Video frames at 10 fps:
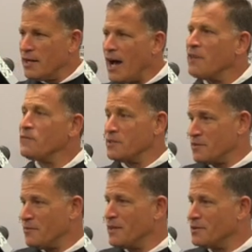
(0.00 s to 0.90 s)

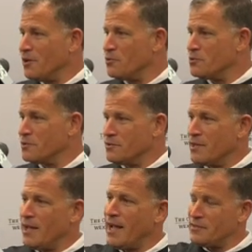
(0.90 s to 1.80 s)
offensive head coach,
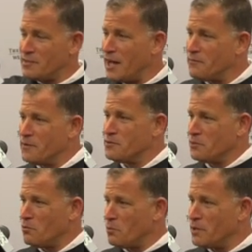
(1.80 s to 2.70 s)
has an
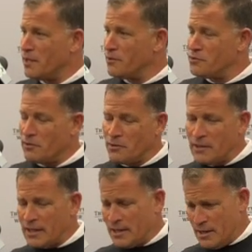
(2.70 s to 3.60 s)
offensive coordinator, so
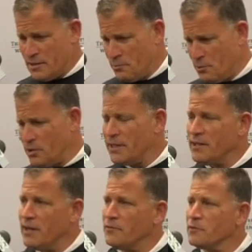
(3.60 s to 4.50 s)
you really
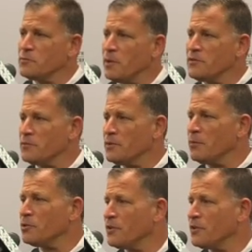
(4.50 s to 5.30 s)
have to spend some double